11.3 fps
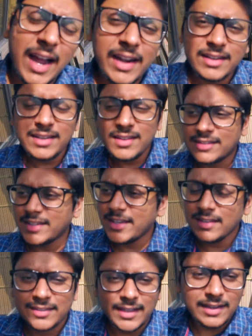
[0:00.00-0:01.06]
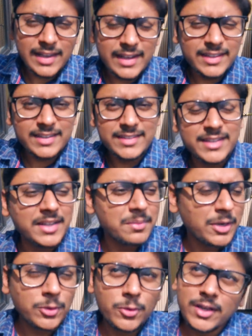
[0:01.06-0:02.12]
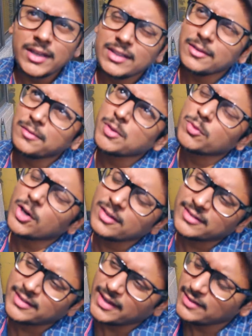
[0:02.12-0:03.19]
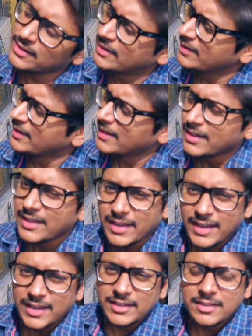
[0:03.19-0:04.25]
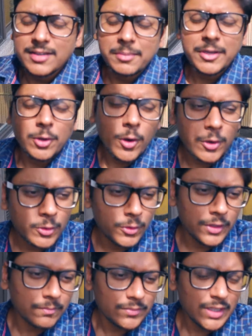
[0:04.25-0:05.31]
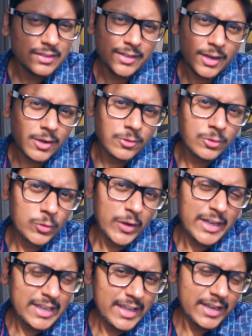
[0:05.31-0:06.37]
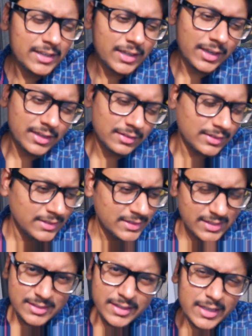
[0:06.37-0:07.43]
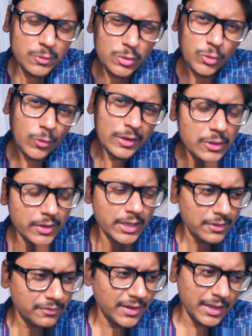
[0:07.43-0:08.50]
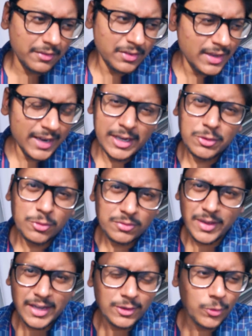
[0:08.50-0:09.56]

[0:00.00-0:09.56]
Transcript: I didn't see sunlight yesterday, but today I think we've got sun and it's a bit hot today. It's around 28, I guess. Yesterday it was only 25 and it was very